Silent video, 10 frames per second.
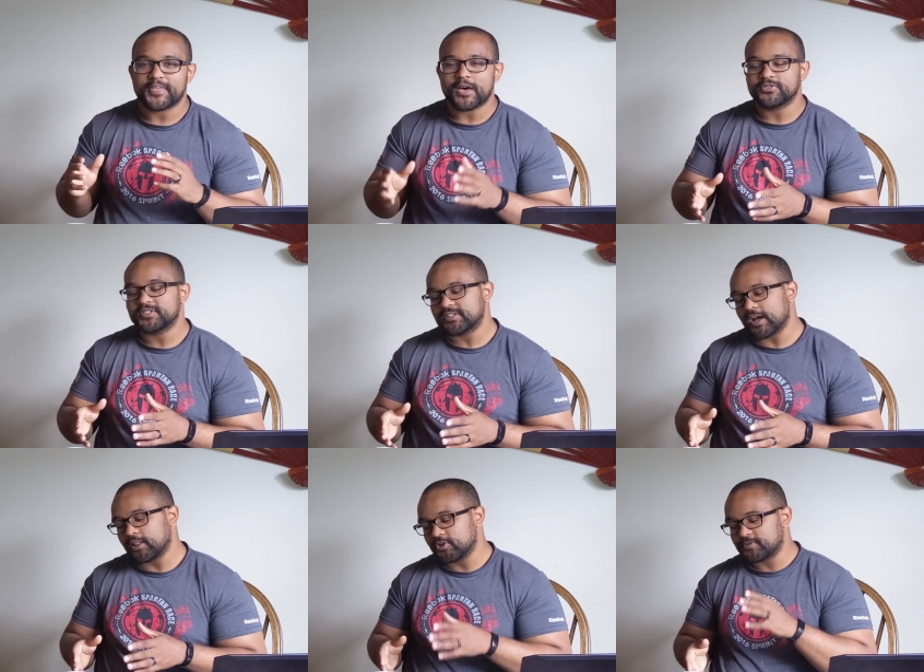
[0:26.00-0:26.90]

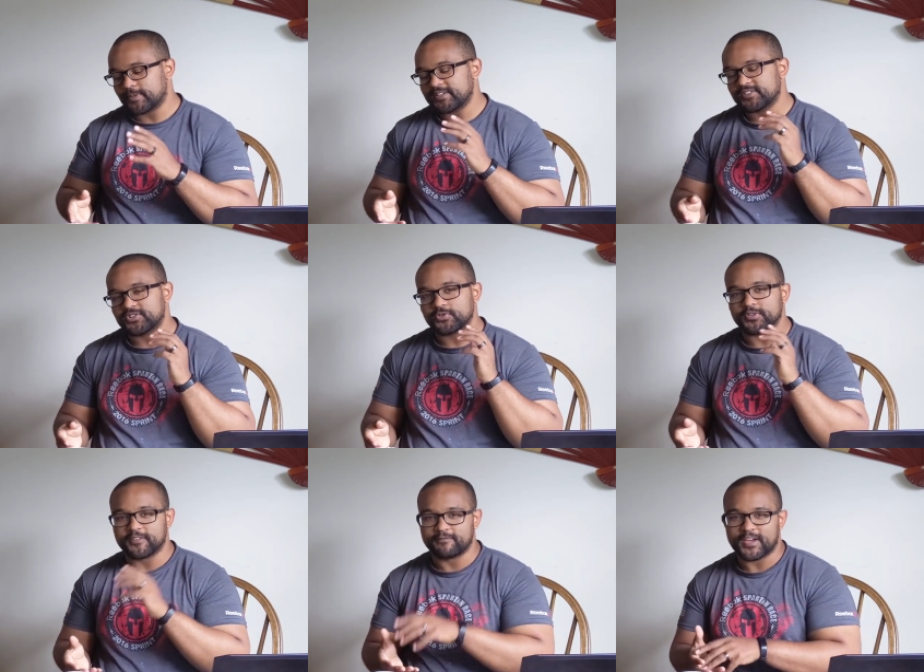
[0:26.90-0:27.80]
$1,000 placed into
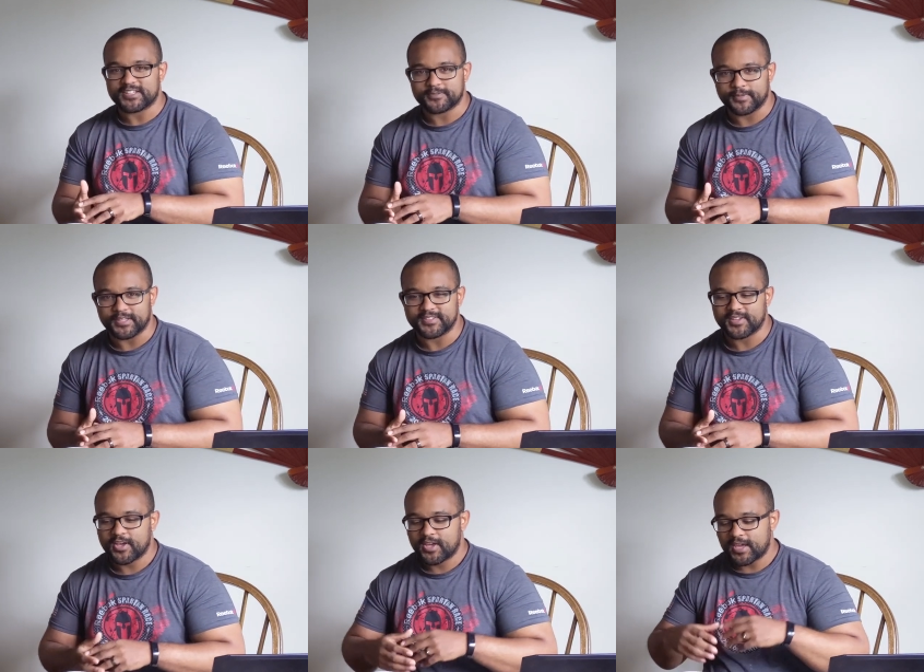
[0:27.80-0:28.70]
an investment,
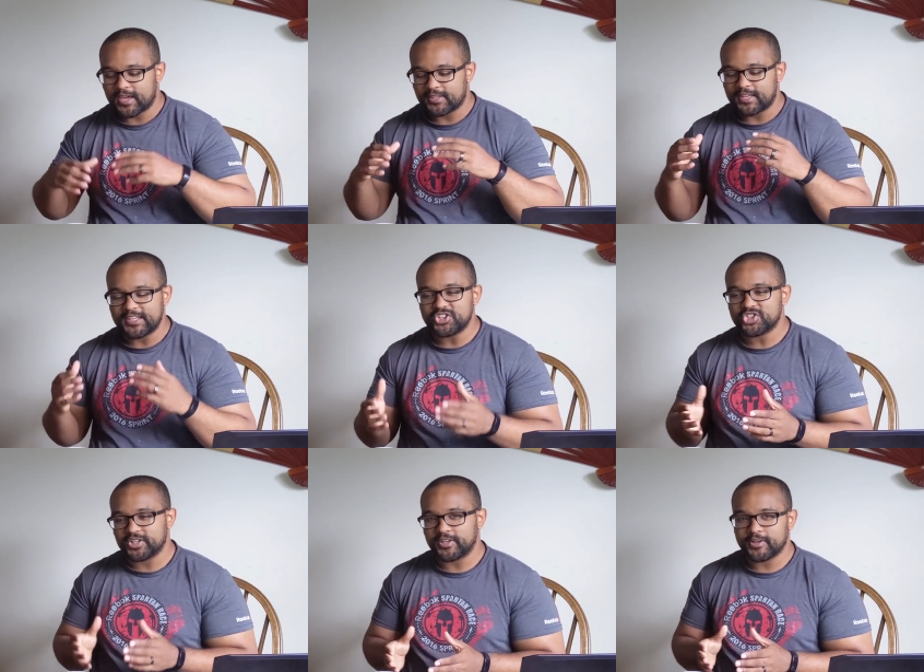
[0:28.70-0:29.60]
and
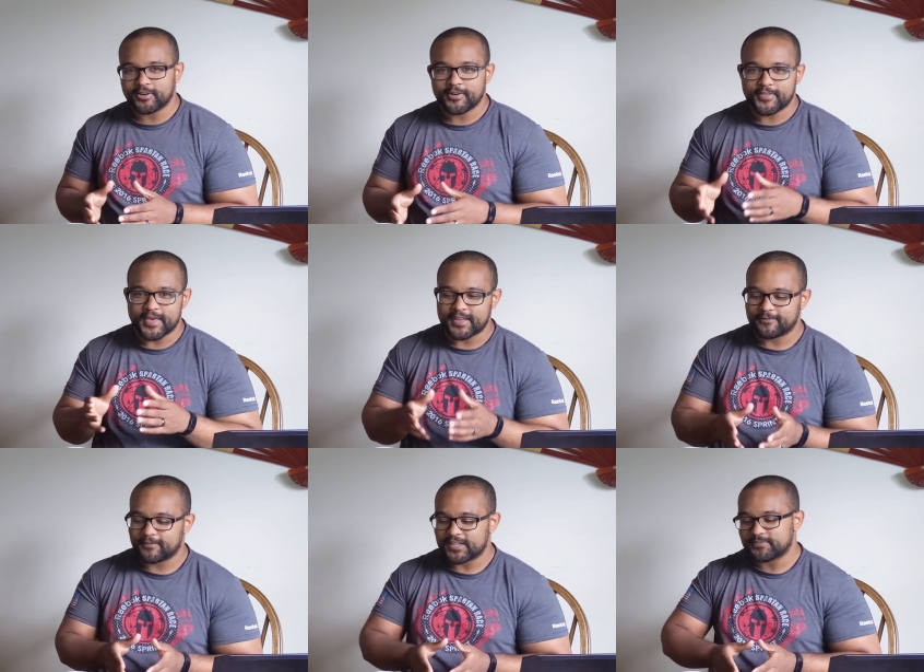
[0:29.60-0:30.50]
each year that
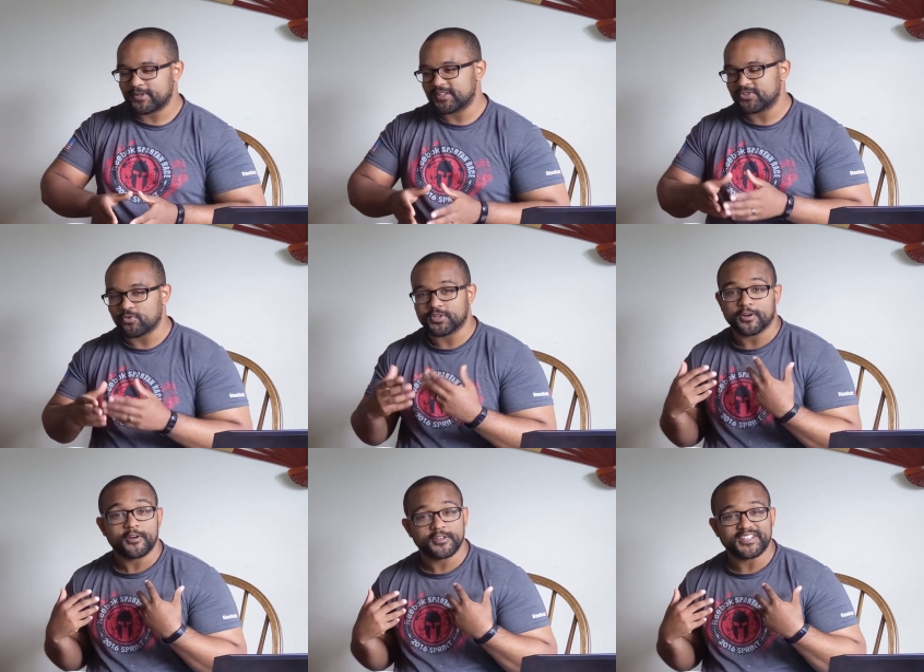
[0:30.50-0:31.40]
investment is going to
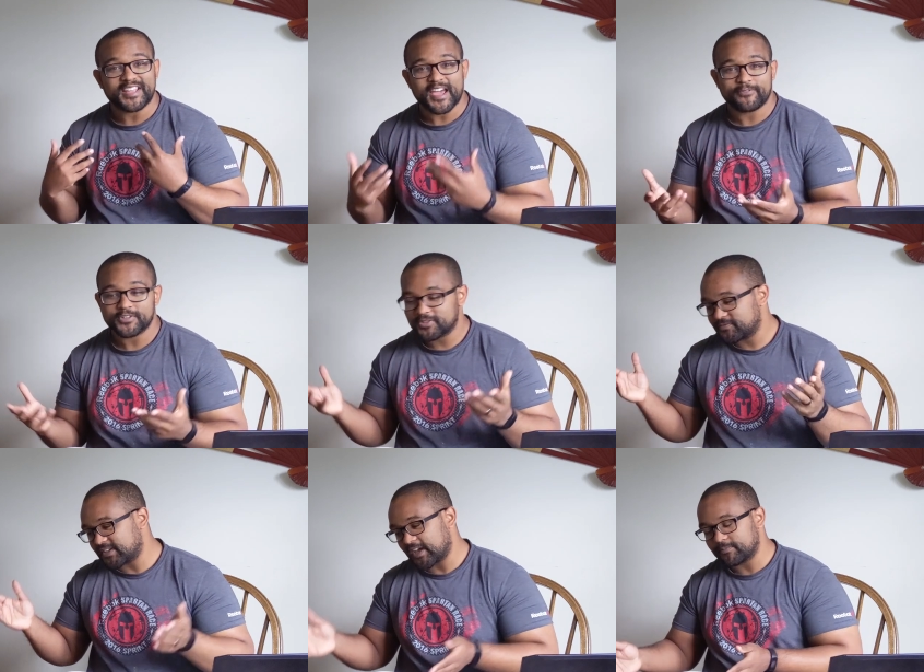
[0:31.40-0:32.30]
earn an average
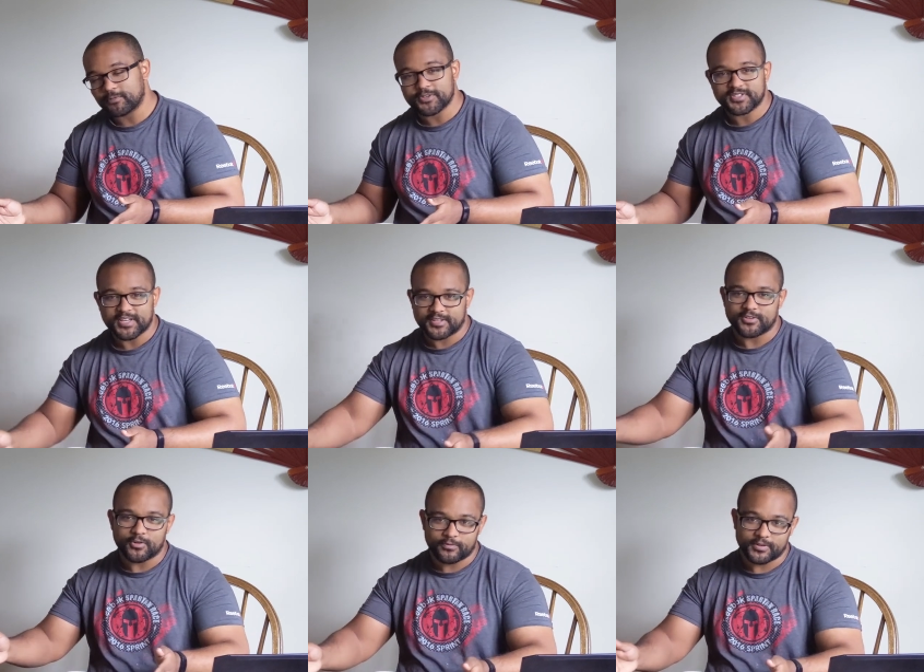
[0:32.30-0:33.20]
of 10%
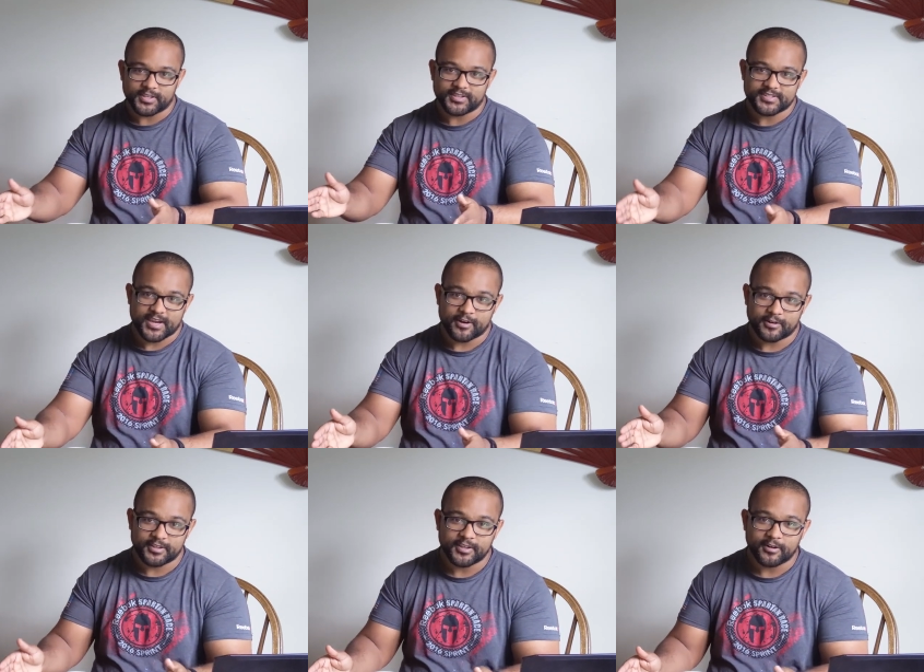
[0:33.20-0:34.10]
over the entire
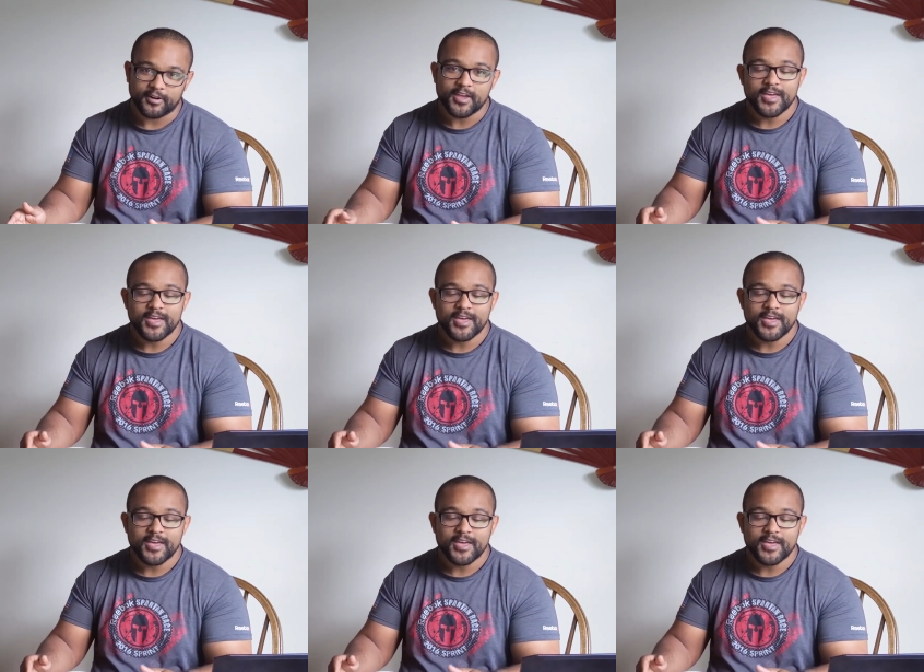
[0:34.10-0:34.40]
year.